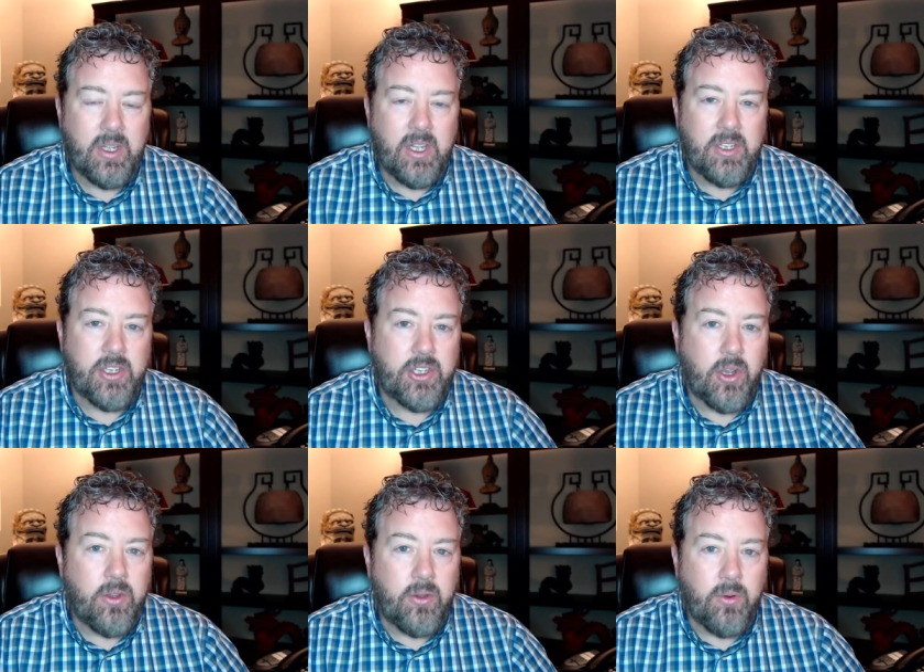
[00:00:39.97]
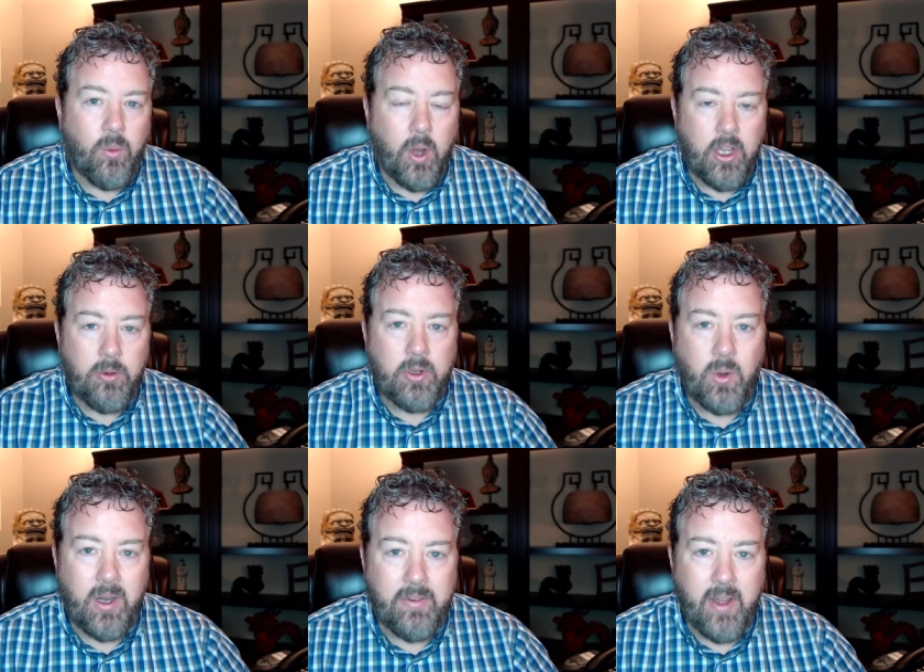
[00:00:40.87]
to show you what you would
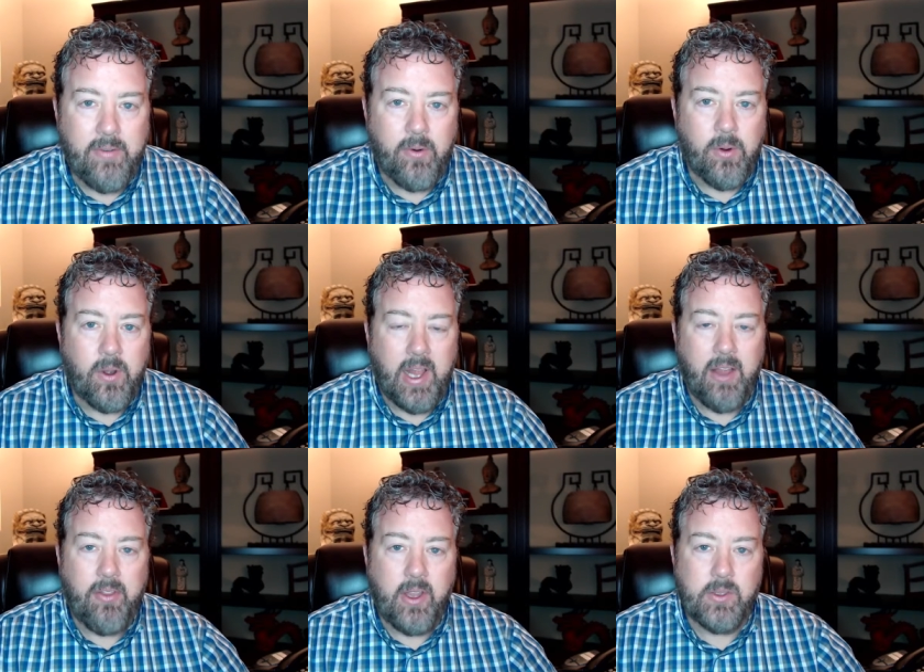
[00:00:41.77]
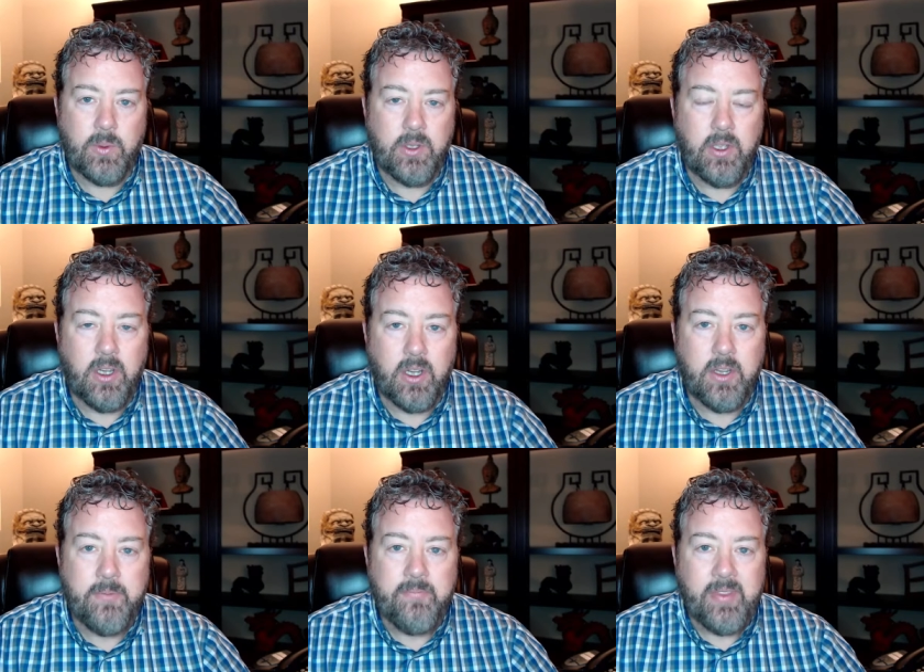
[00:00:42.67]
qualify for and how things would look
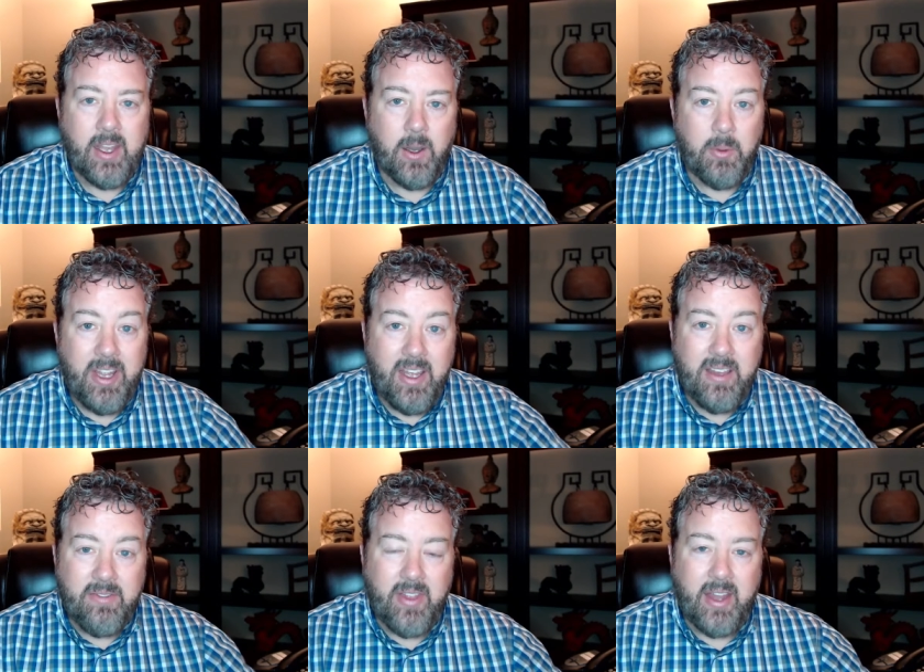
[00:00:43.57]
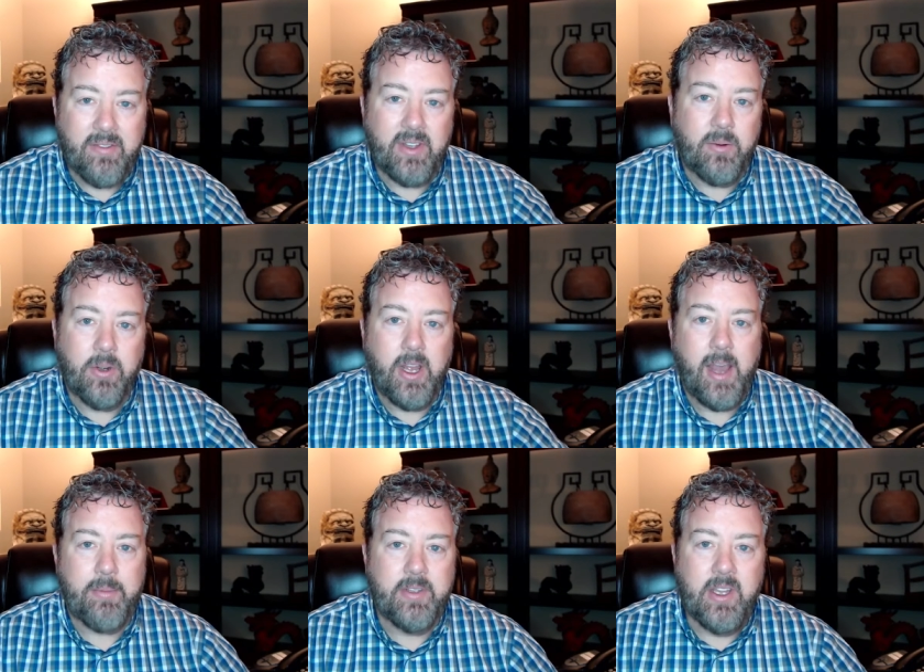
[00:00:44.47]
um, if that event were to
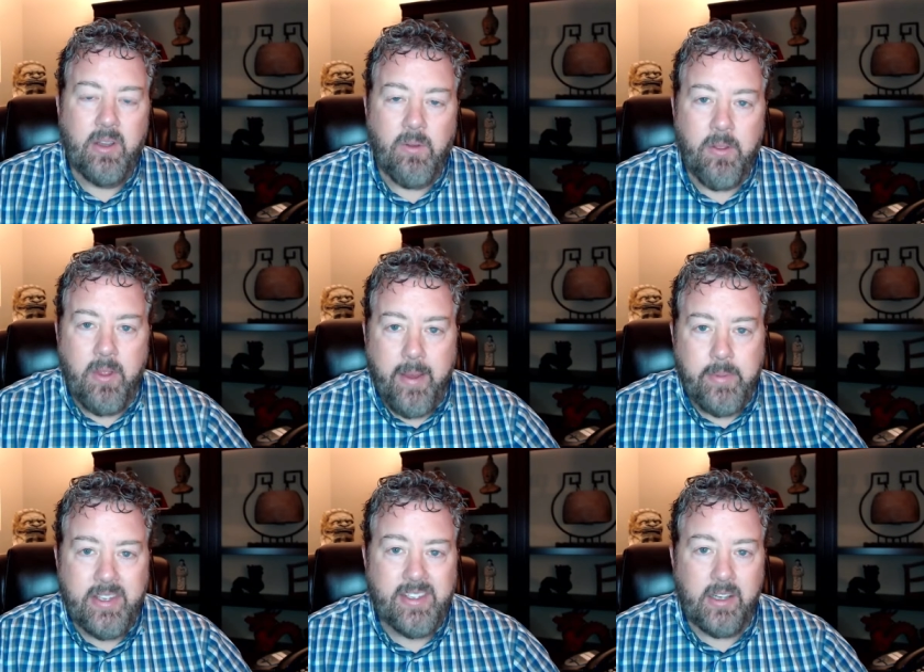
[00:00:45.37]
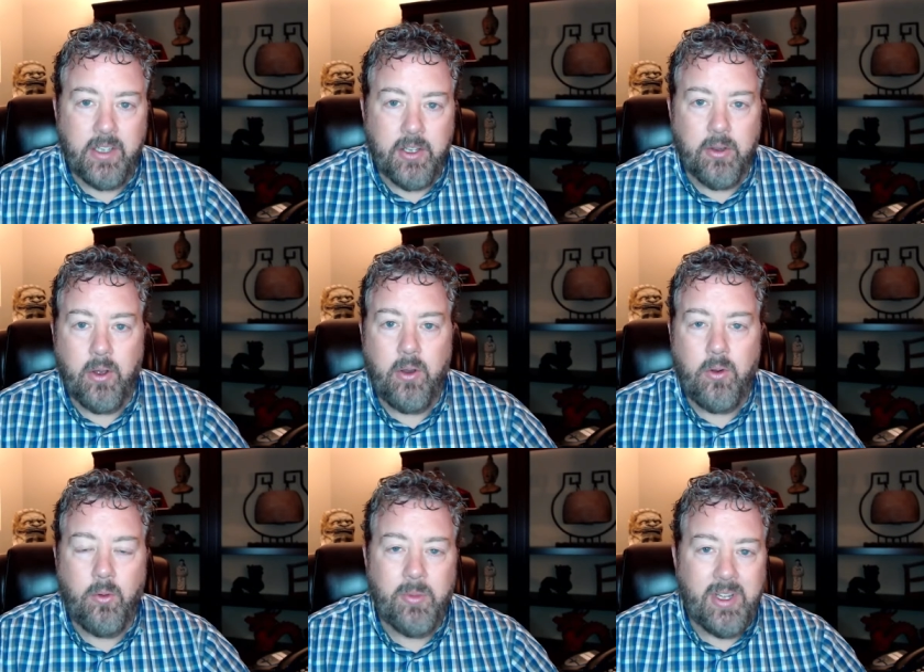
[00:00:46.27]
happen, whether that be selling your
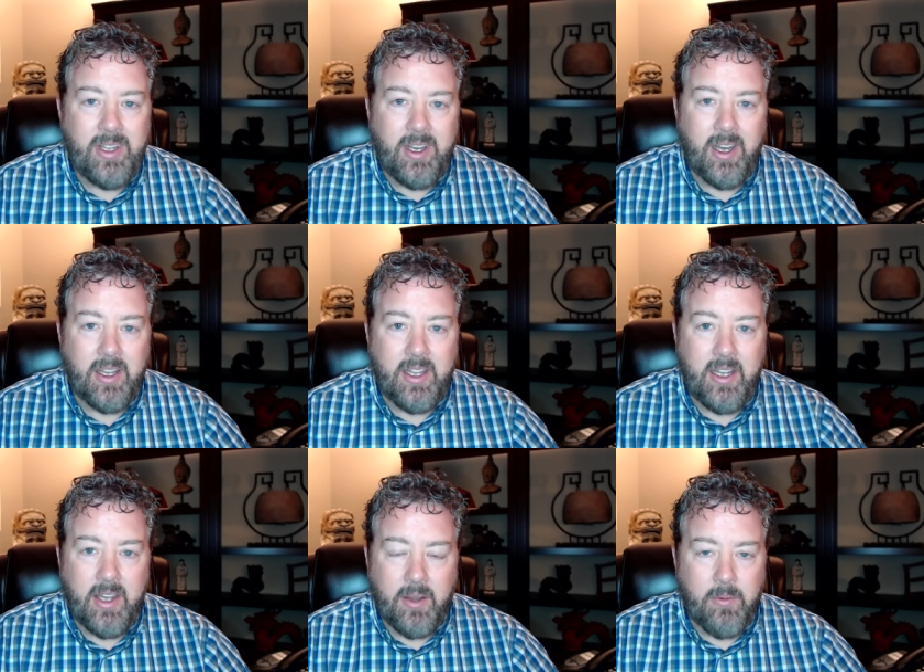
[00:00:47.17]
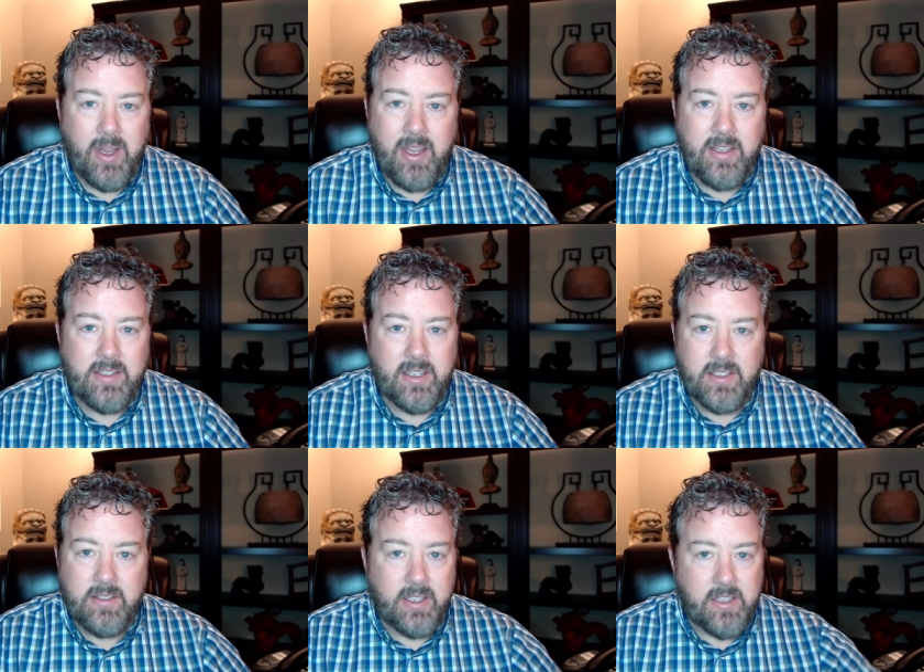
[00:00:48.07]
home, uh, getting that raise
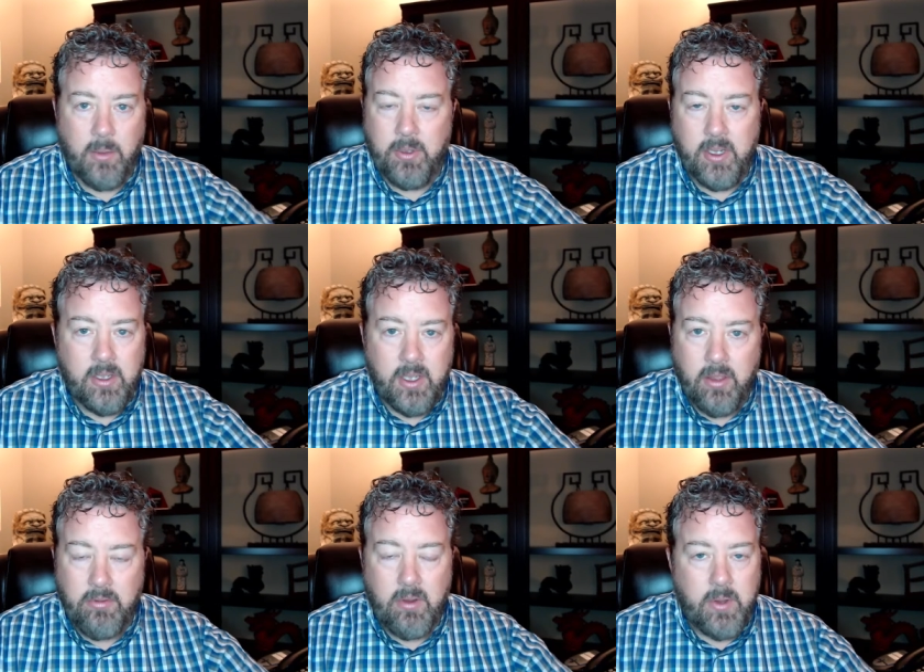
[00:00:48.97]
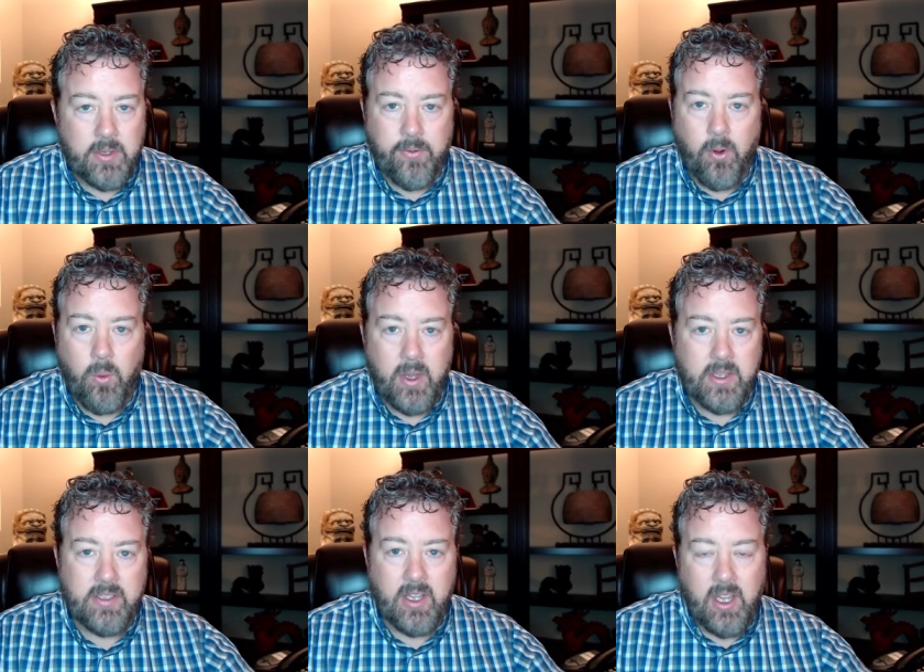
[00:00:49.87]
that's that's coming in, in three weeks, four
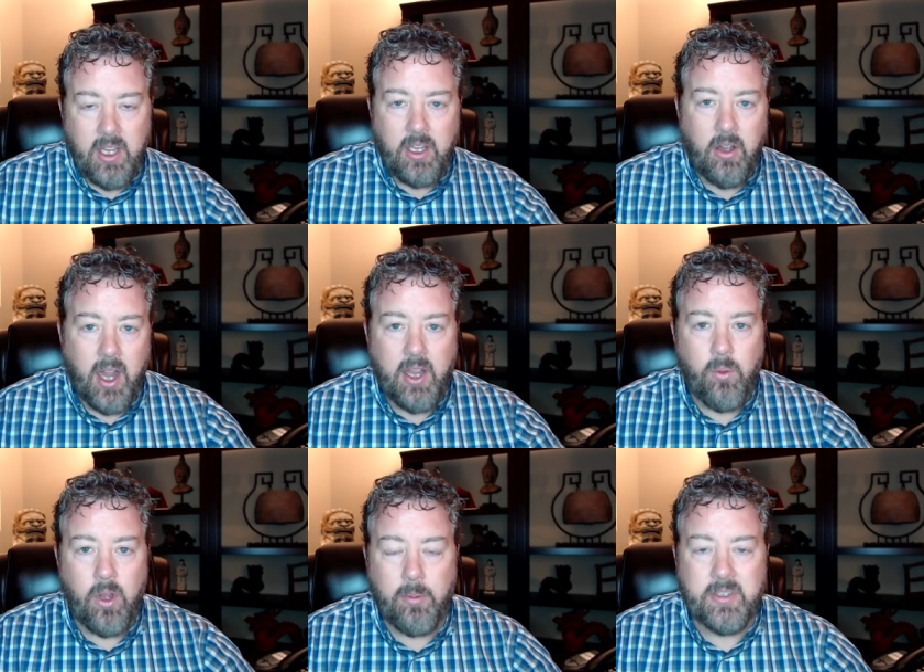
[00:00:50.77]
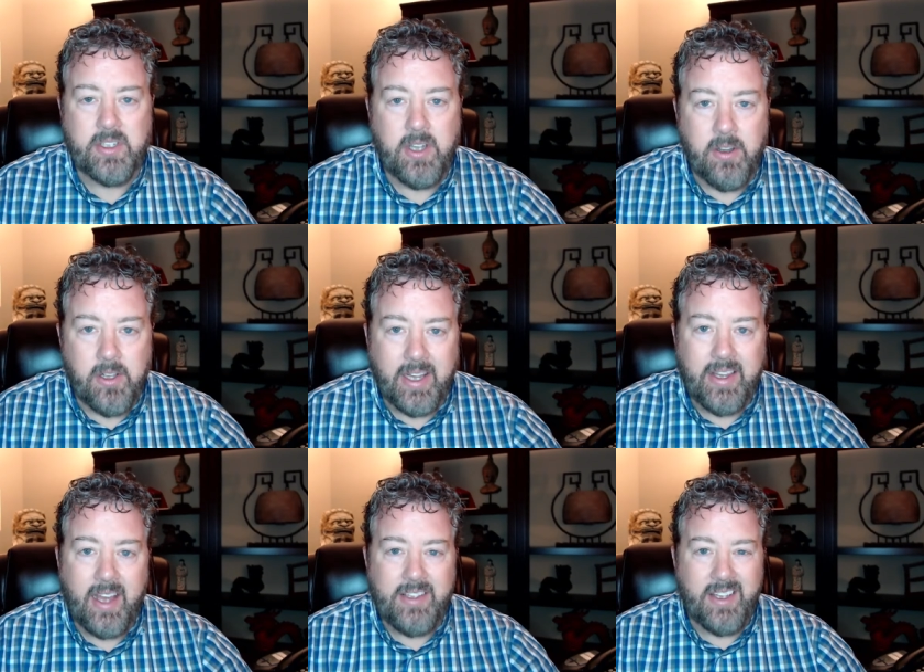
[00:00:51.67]
weeks. You know, I can work up a scenario like
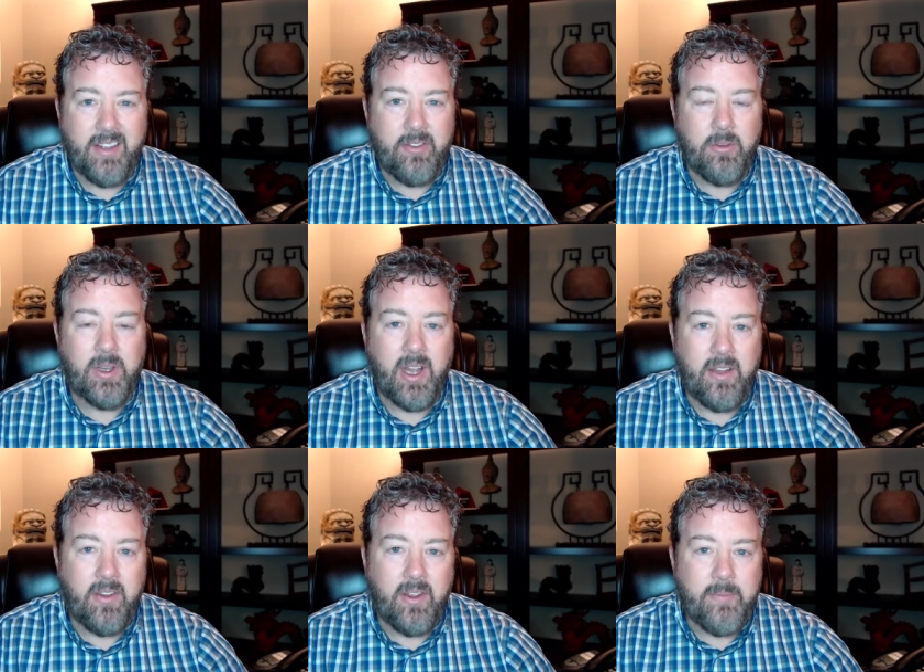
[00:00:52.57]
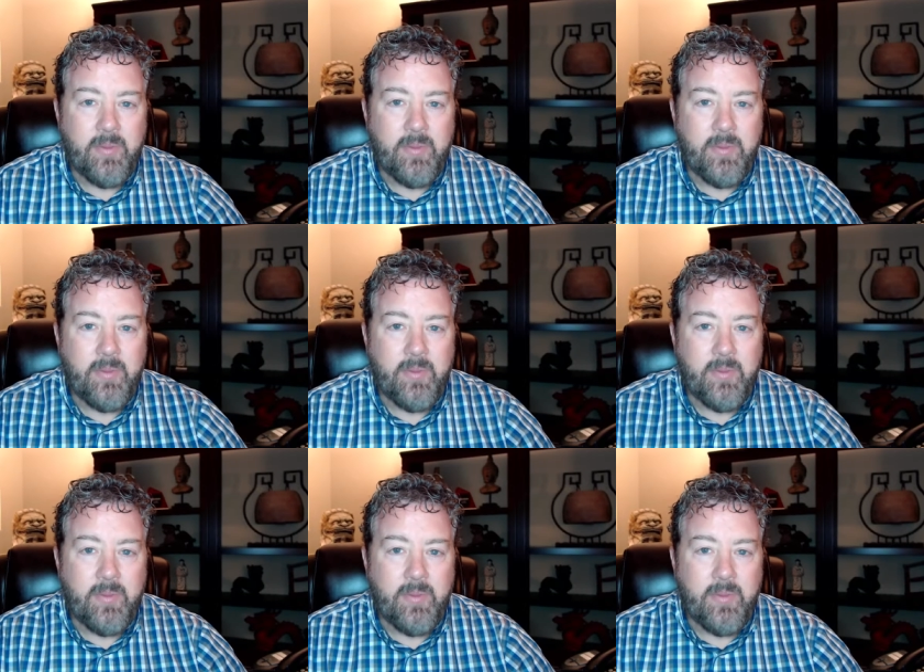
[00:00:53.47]
that to give you an idea